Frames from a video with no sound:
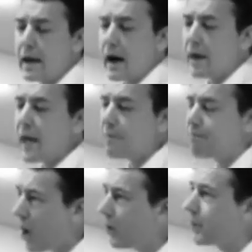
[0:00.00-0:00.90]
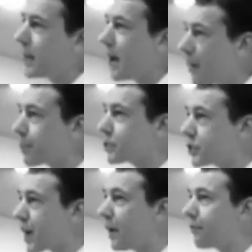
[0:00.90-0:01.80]
on that bulky upper
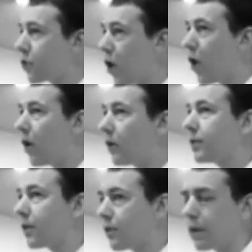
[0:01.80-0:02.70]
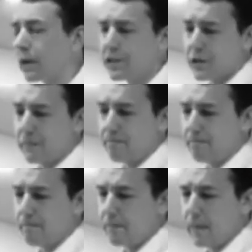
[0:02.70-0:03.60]
shelf called religion.
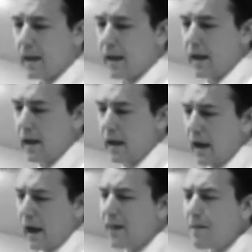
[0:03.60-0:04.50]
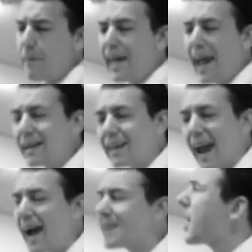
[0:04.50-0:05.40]
And they began
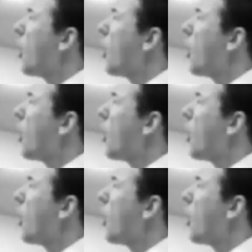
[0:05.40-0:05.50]
to ask,